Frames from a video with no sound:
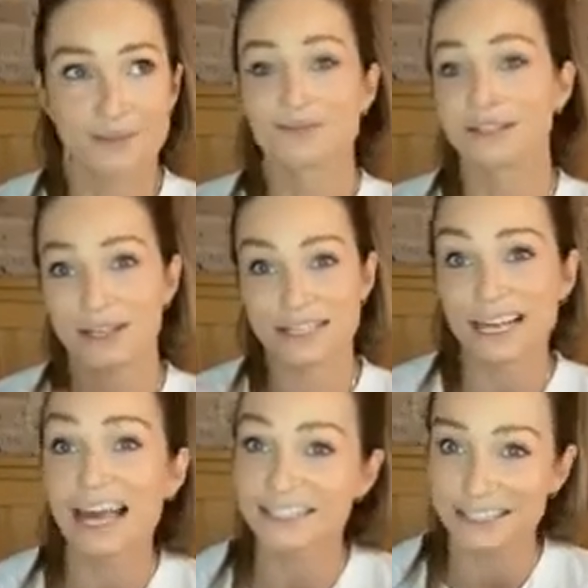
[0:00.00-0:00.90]
Obviously I
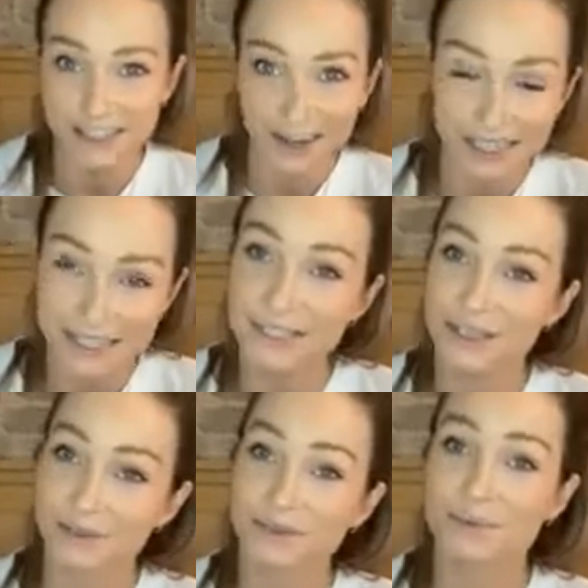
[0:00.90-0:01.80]
still exercised and
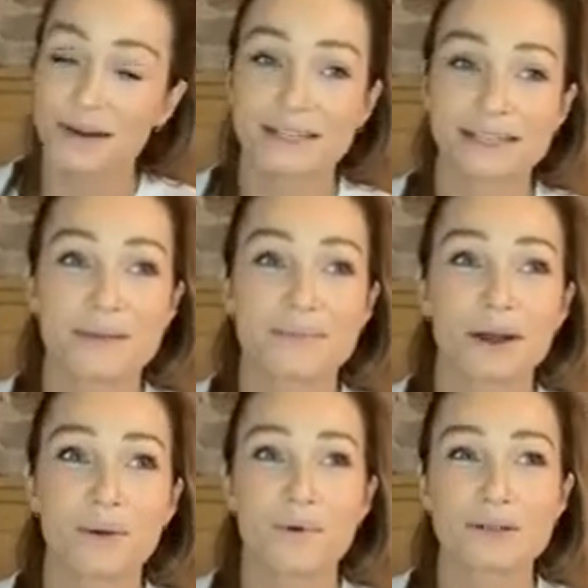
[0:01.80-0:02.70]
stuff through pregnancy, but
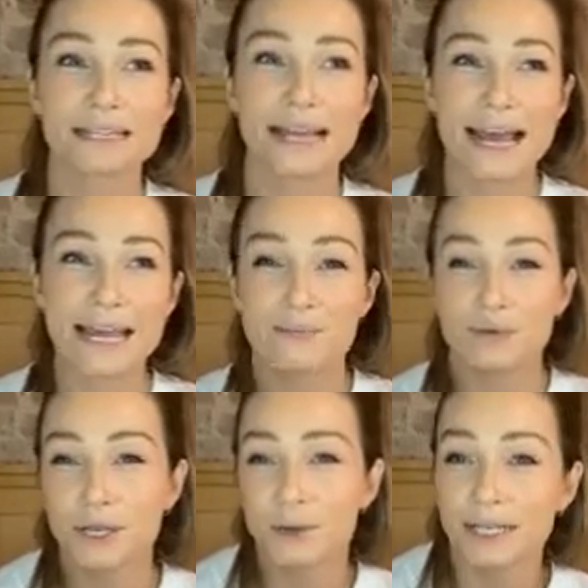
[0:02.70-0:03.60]
I wasn't able
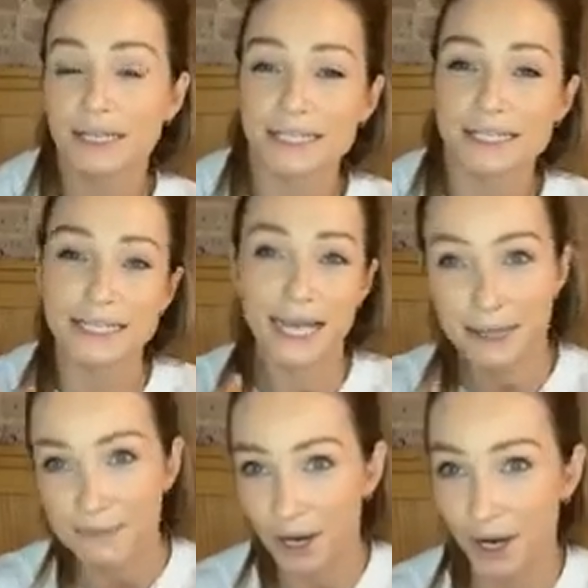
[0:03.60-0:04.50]
to in the
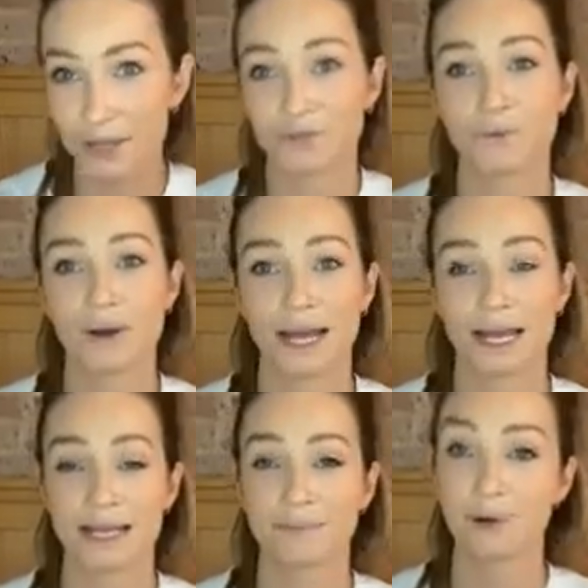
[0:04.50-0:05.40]
same kind of
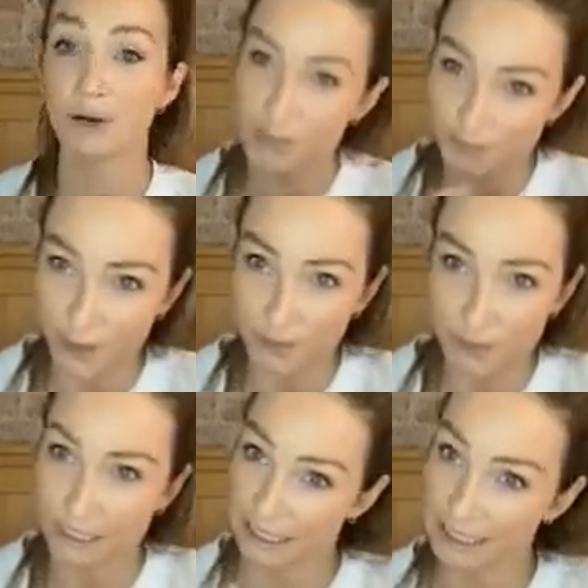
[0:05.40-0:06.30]
way push my
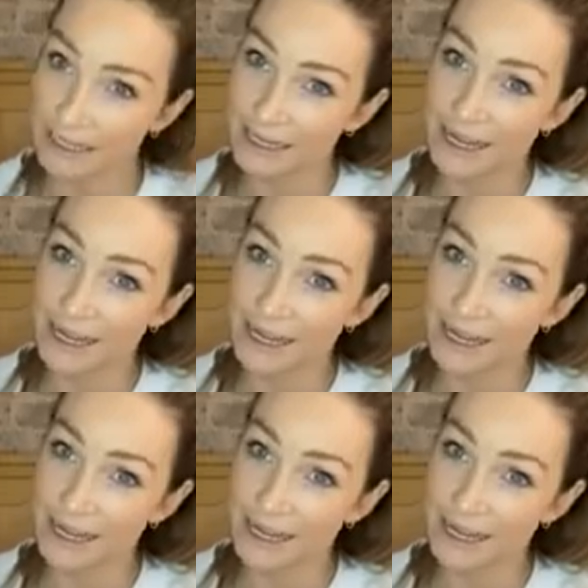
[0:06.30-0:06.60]
body.